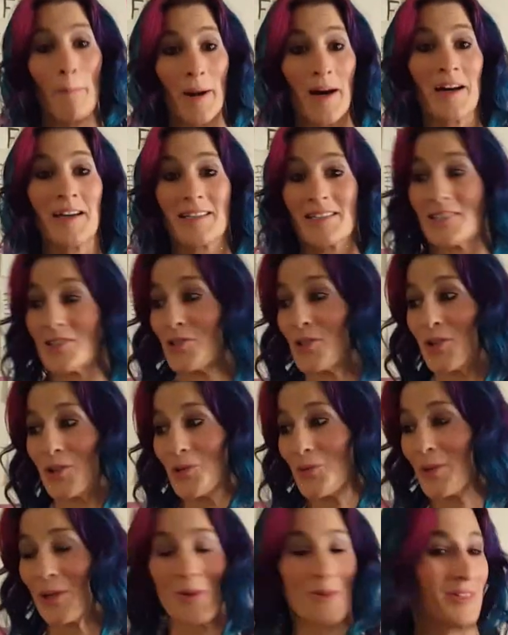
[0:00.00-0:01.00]
But
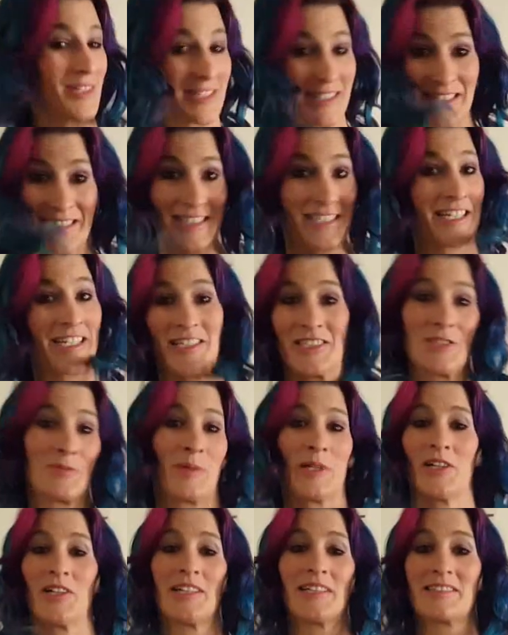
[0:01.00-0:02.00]
we only need to
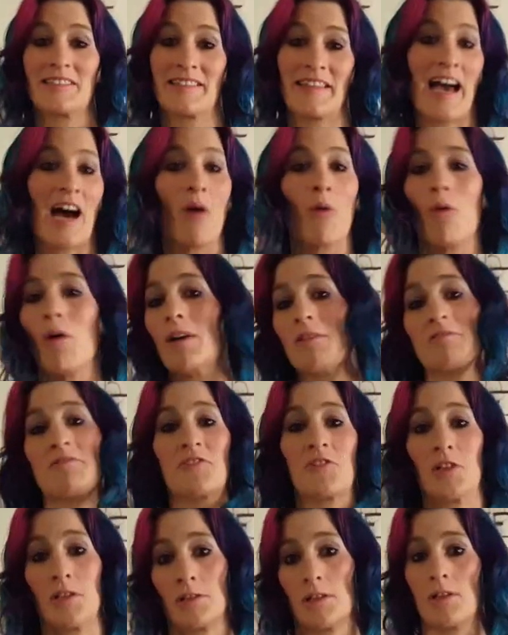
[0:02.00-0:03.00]
experience that one
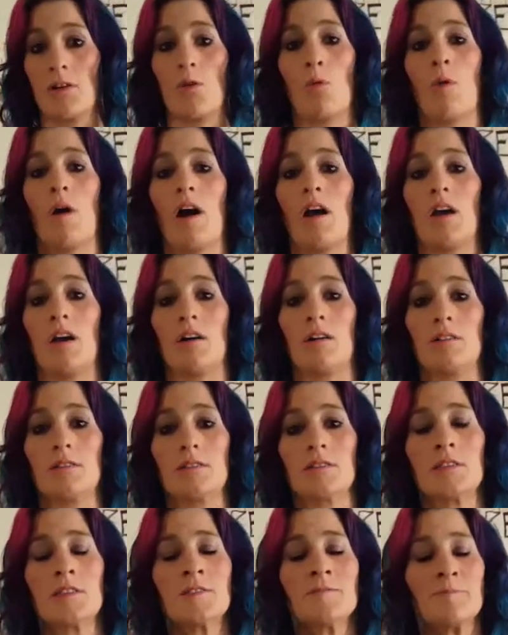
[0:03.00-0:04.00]
for a little while.
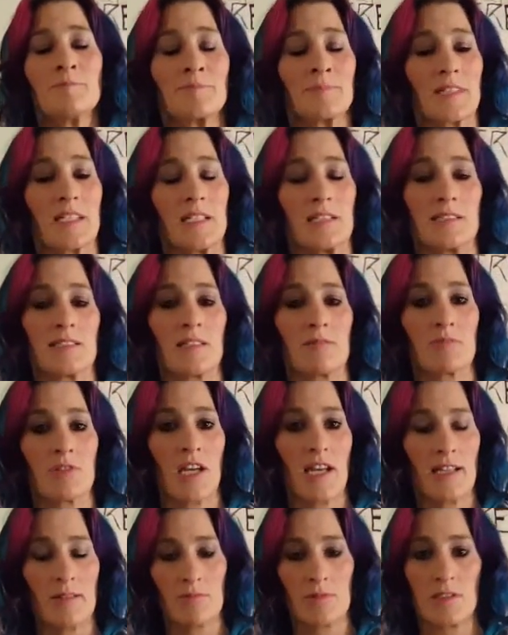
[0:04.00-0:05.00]
And
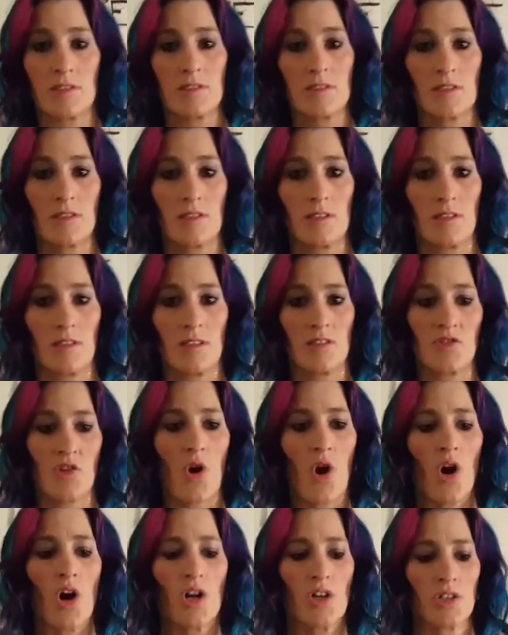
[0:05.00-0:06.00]
sometimes it's
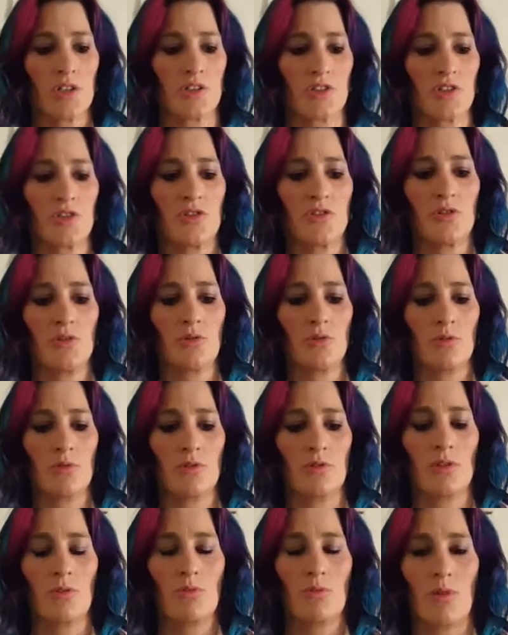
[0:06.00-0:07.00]
harder to
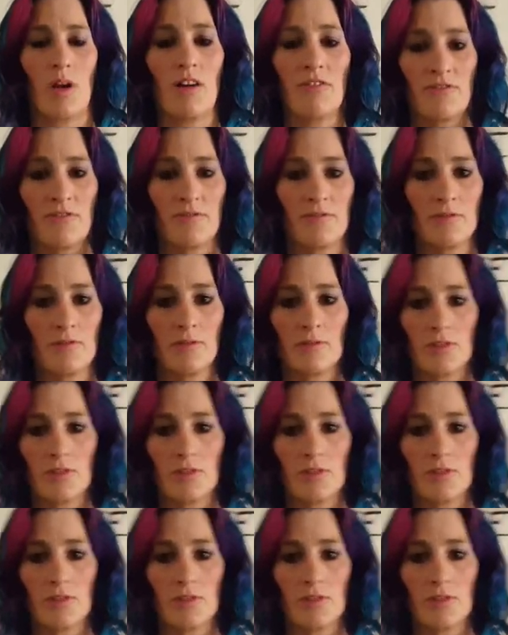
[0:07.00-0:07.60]
do the rough